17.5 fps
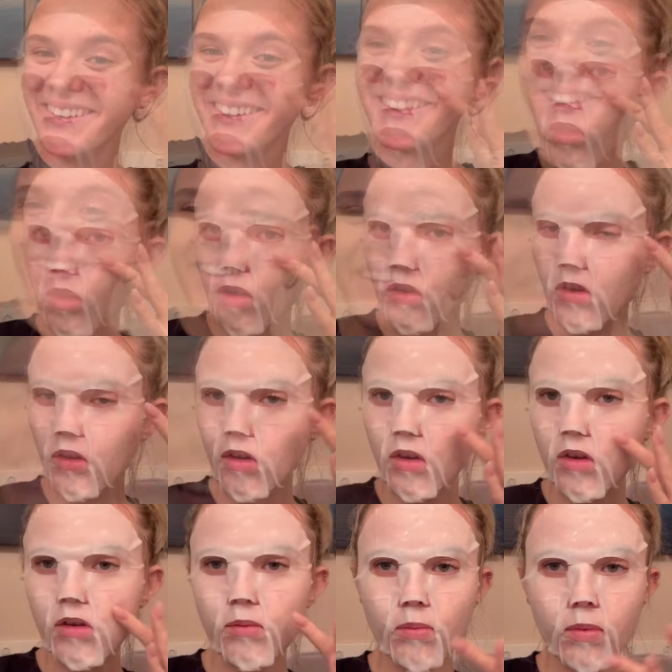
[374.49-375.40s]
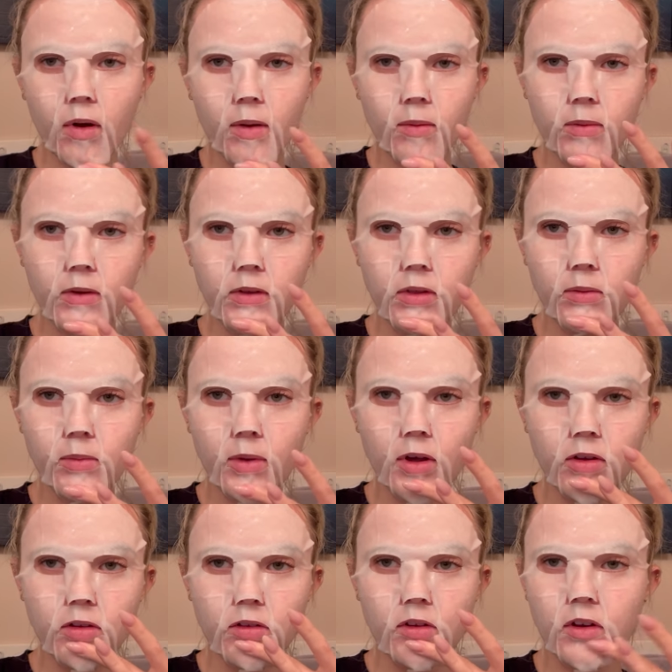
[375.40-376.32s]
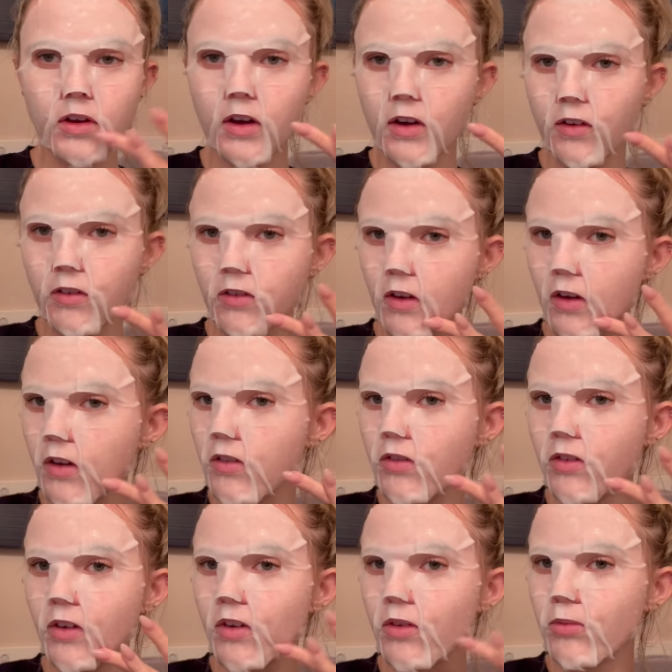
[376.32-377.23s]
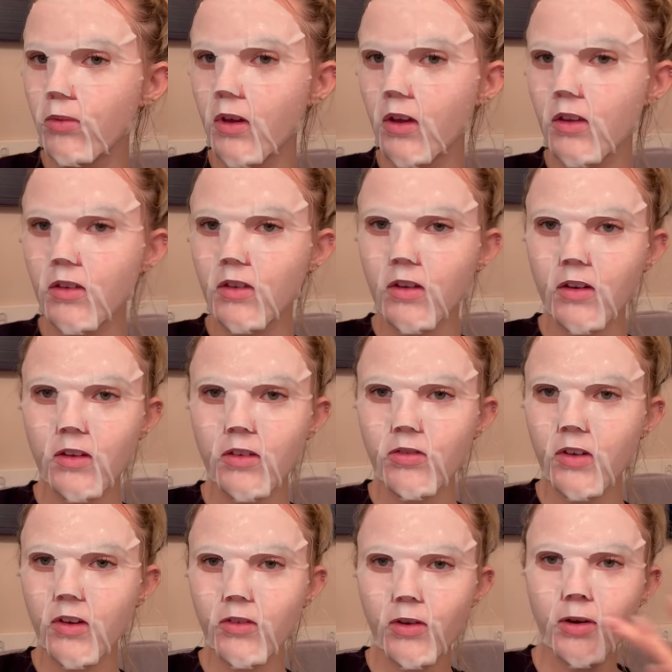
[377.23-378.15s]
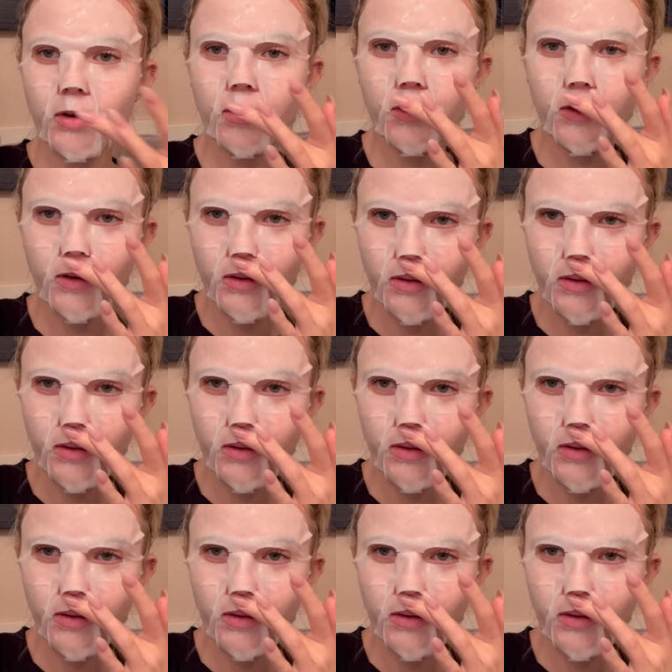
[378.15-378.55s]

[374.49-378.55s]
This is probably the most terrifying face mask I've ever